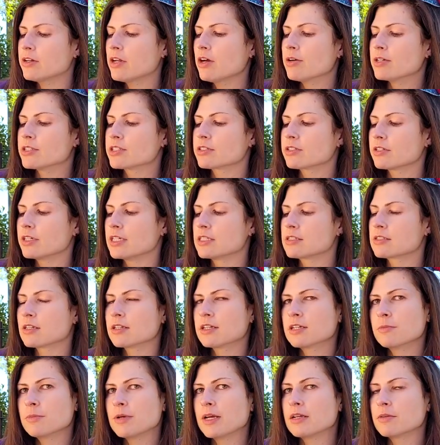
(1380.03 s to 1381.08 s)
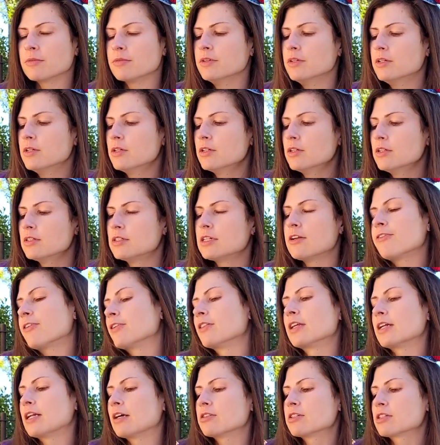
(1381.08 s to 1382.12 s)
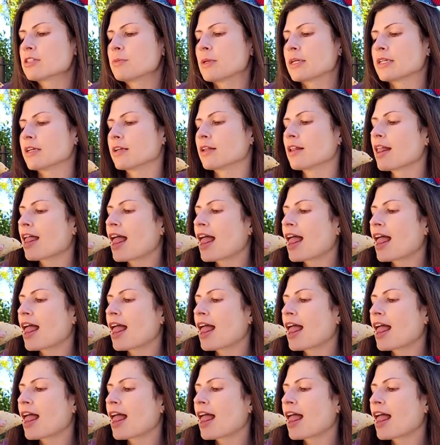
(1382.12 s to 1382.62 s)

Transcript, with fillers: know, it's it's a little bit different than I was expecting.